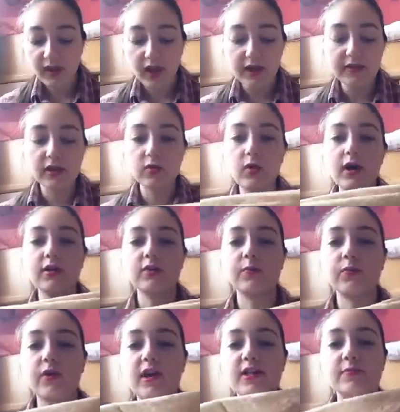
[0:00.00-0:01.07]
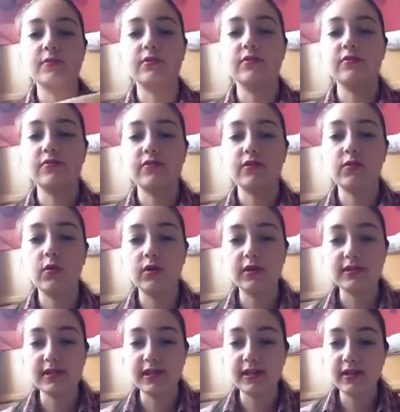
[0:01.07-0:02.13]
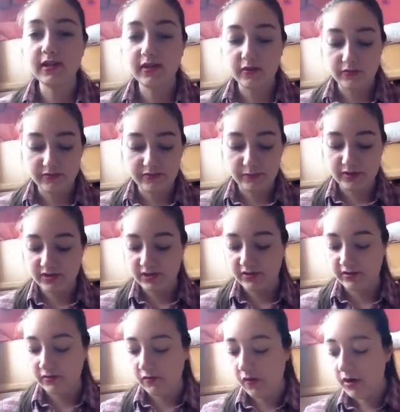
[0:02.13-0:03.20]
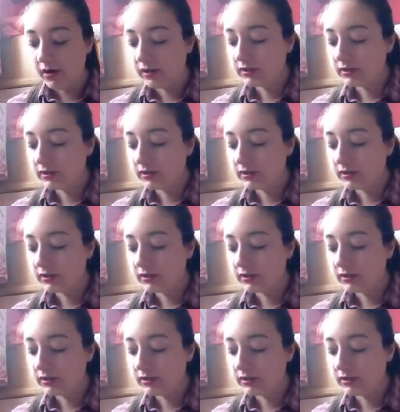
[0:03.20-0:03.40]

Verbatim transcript: and they're quite a good price because of the quality of the material